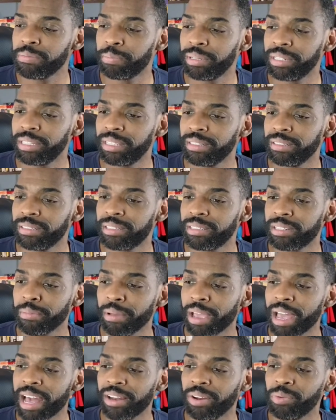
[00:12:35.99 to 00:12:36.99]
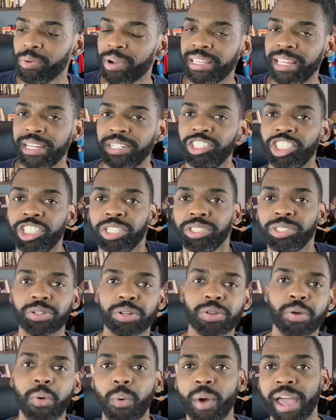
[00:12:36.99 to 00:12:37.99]
but some kind of way they
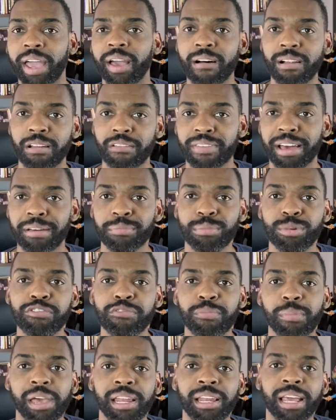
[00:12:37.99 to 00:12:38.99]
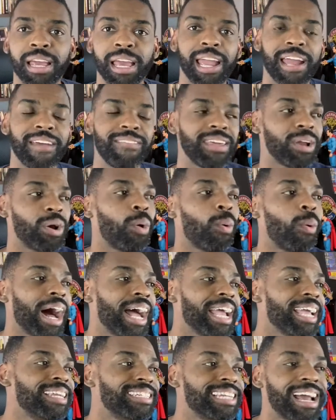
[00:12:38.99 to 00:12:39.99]
chisel away all that movement and they
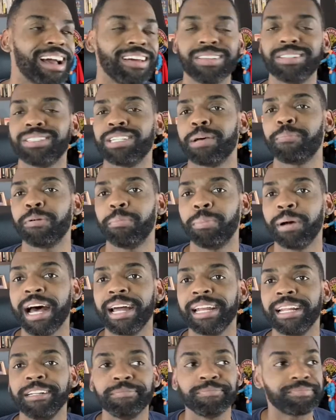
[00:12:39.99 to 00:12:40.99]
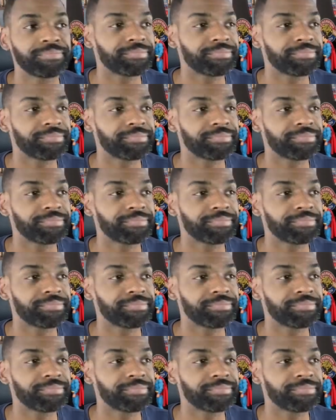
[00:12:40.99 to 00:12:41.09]
quiet down this upper body.